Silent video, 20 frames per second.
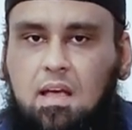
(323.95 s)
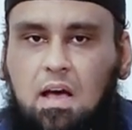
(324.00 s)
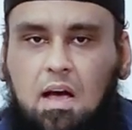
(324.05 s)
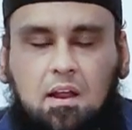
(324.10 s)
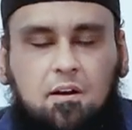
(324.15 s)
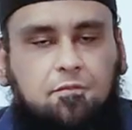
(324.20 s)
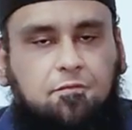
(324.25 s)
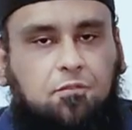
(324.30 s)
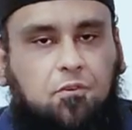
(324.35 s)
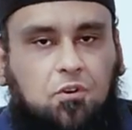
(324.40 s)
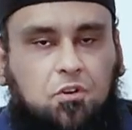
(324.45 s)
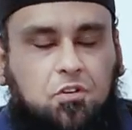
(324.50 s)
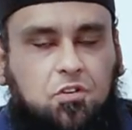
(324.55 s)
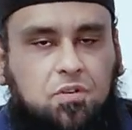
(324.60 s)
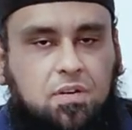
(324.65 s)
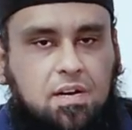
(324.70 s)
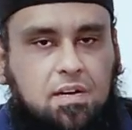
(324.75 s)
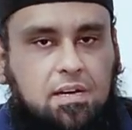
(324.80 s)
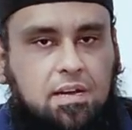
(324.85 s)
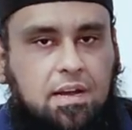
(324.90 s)

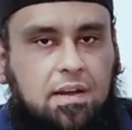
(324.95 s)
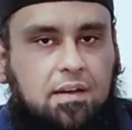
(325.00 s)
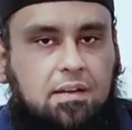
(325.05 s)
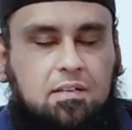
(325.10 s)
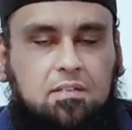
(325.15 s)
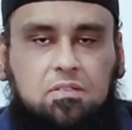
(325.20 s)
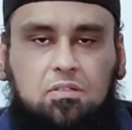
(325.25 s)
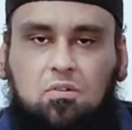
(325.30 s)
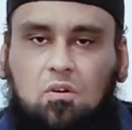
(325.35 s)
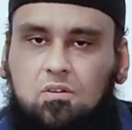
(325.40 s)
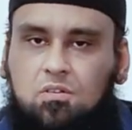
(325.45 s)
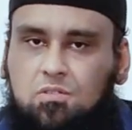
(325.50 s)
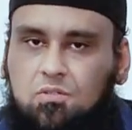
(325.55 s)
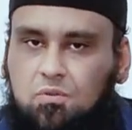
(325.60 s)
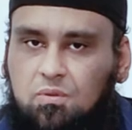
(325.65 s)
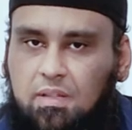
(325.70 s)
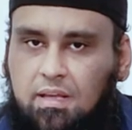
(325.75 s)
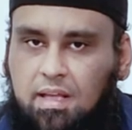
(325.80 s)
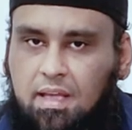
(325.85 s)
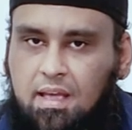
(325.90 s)
Unfortunately, it is not
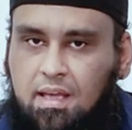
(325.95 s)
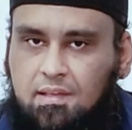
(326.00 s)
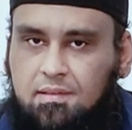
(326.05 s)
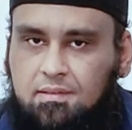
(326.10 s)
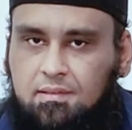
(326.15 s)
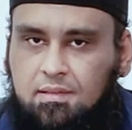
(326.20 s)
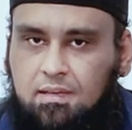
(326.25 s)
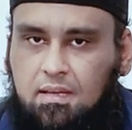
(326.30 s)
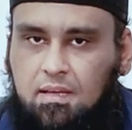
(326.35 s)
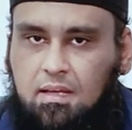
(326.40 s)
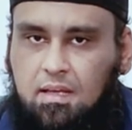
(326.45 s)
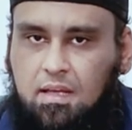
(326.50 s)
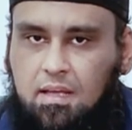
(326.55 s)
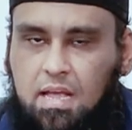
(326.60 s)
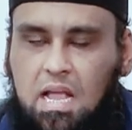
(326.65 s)
so the case.